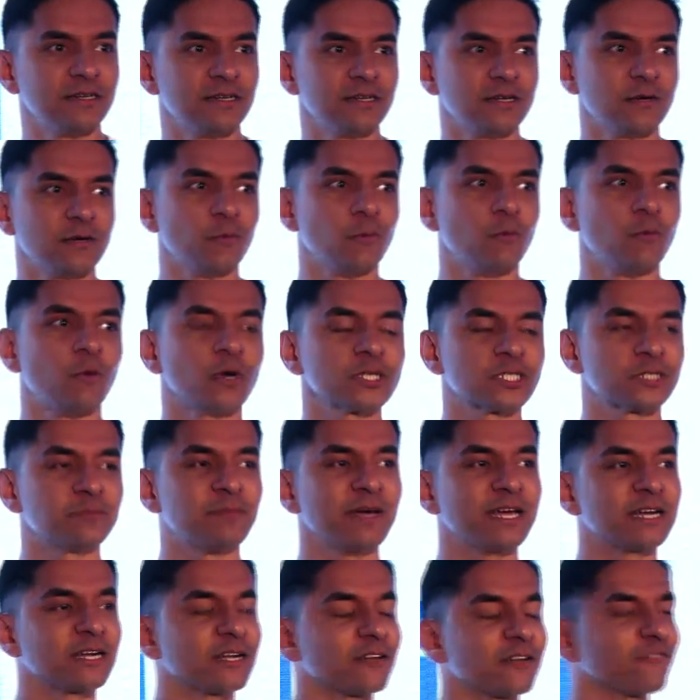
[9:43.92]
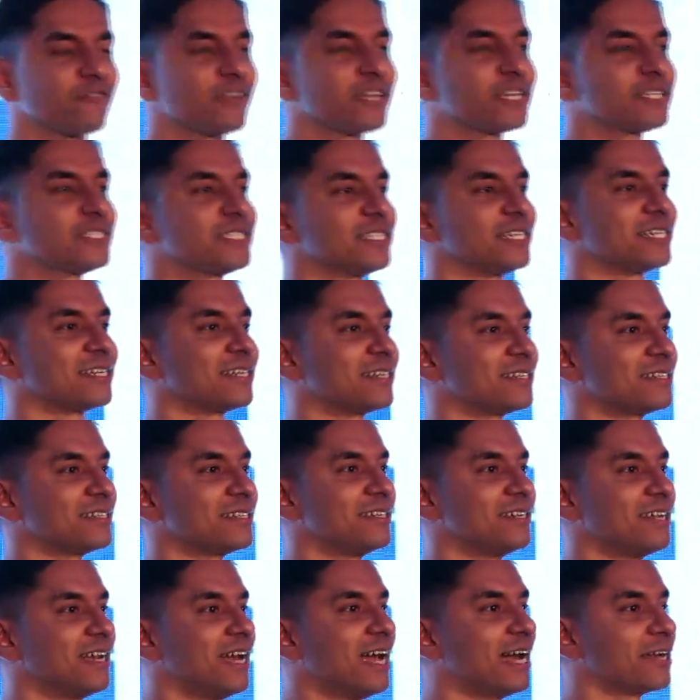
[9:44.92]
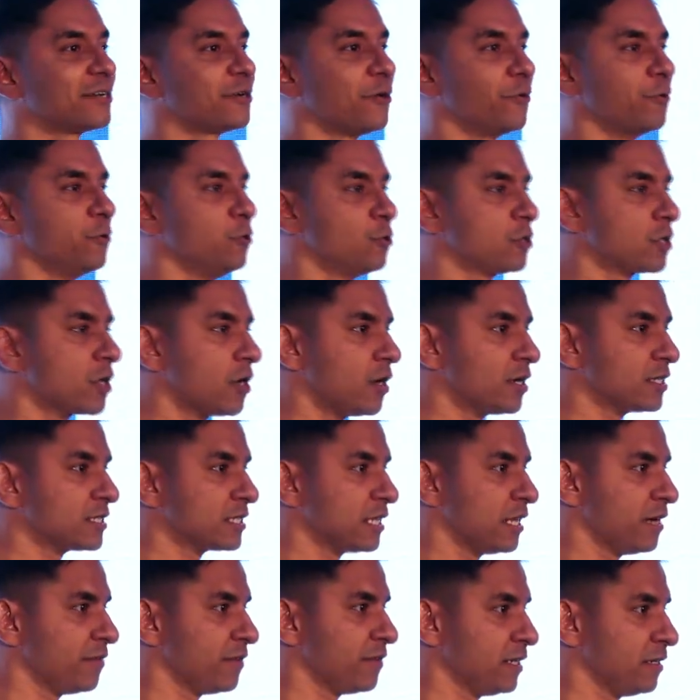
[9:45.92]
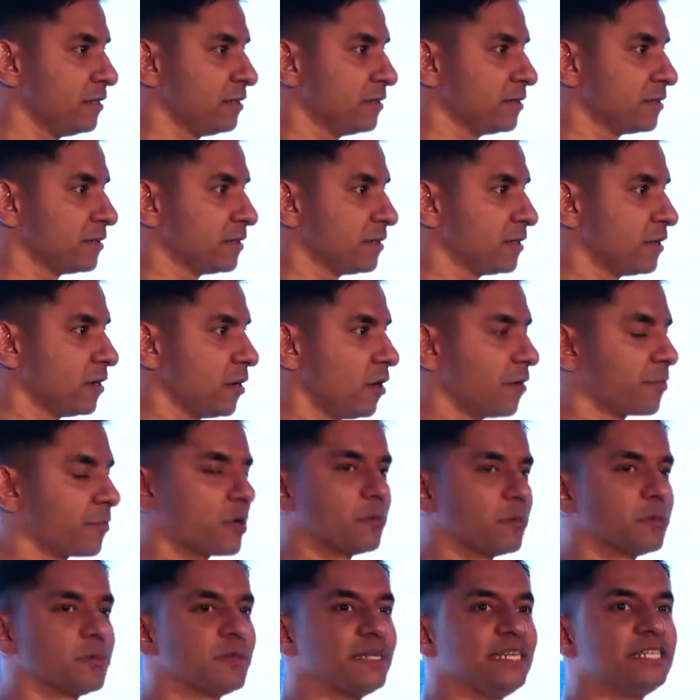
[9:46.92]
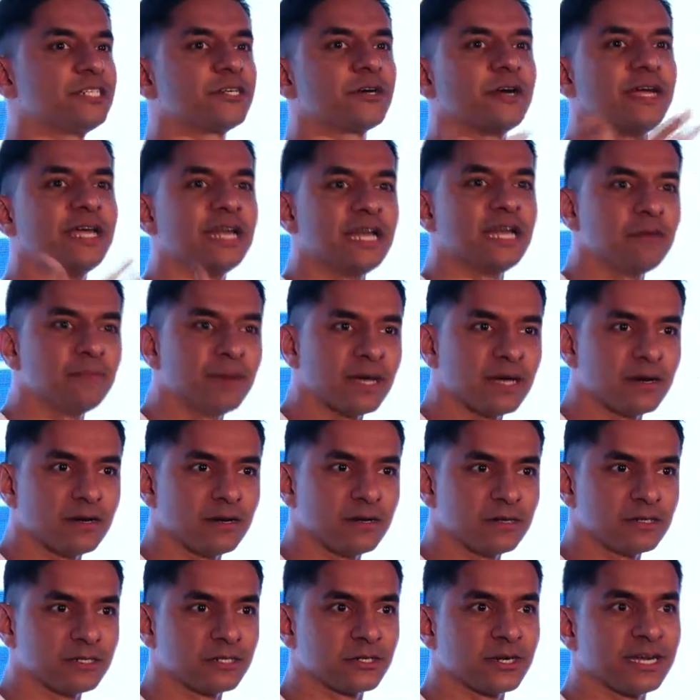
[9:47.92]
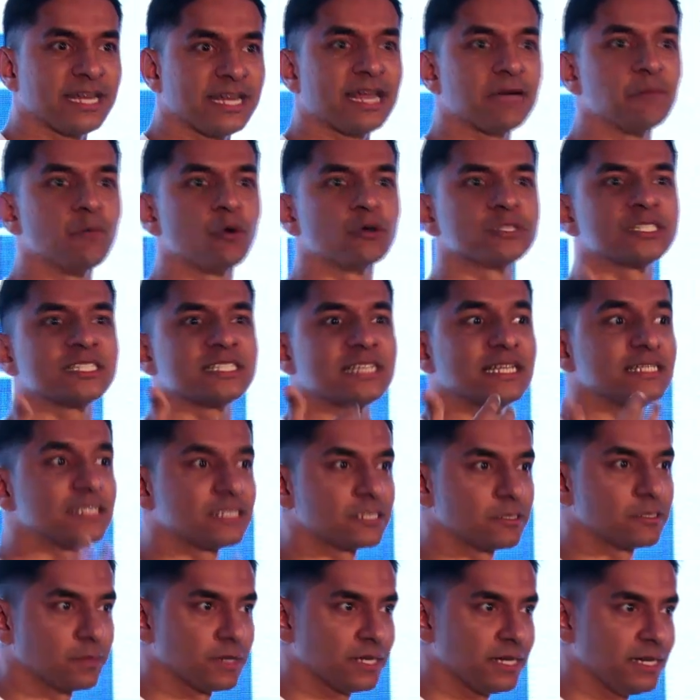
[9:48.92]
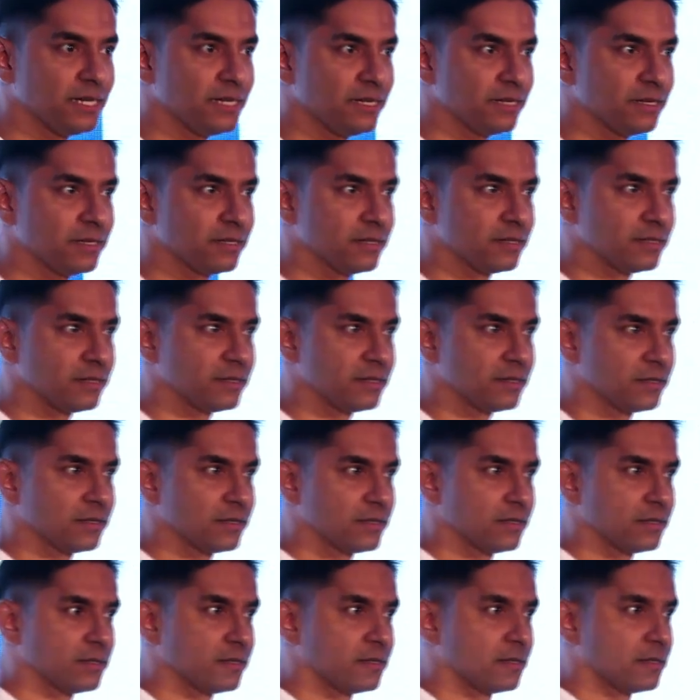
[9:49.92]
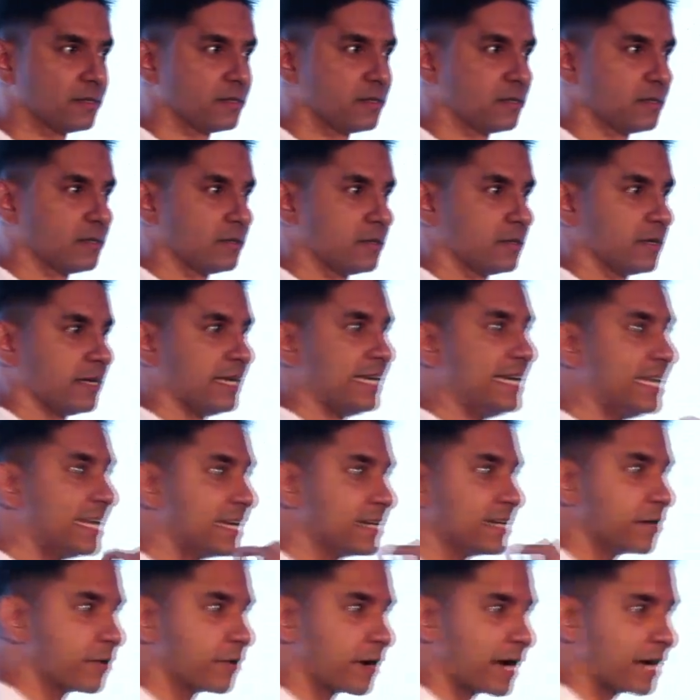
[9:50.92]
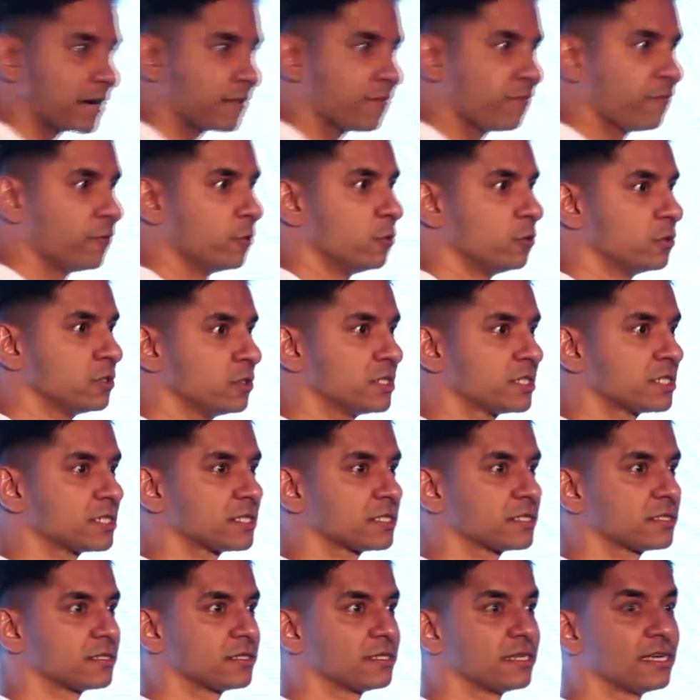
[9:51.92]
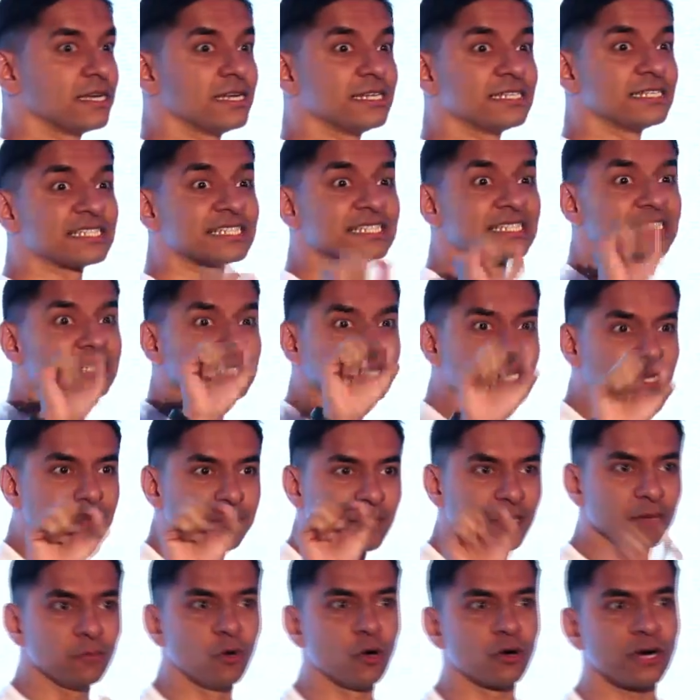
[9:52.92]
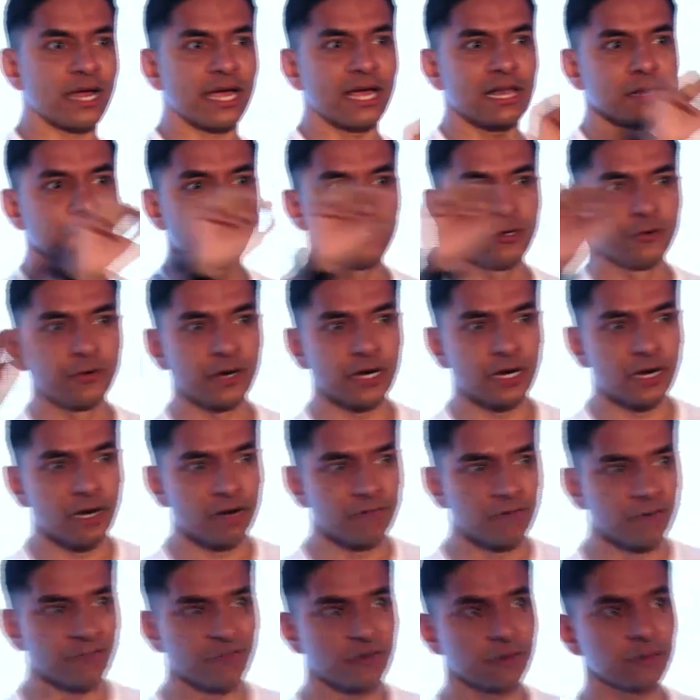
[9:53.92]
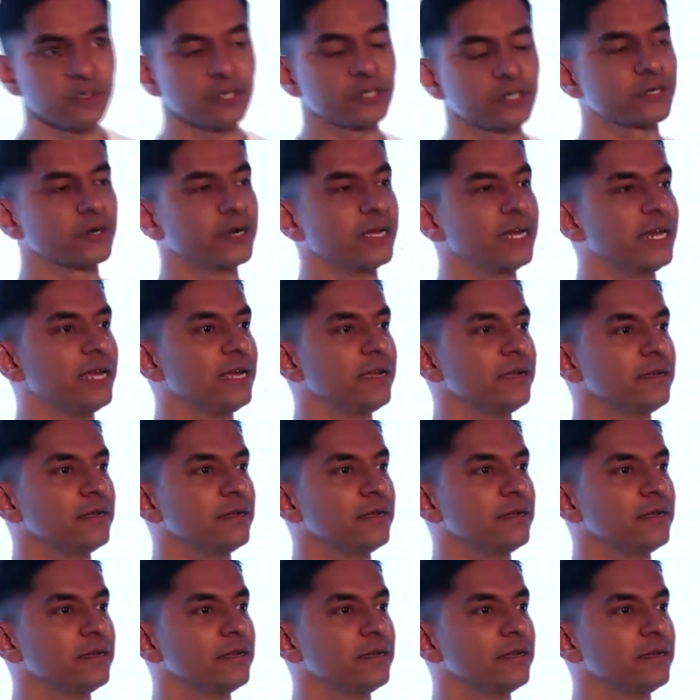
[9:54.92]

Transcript: What's better to fix it? At the root cause level, or probably training better, training more sensibly, eating the right foods, sleeping more to help you recover from your training?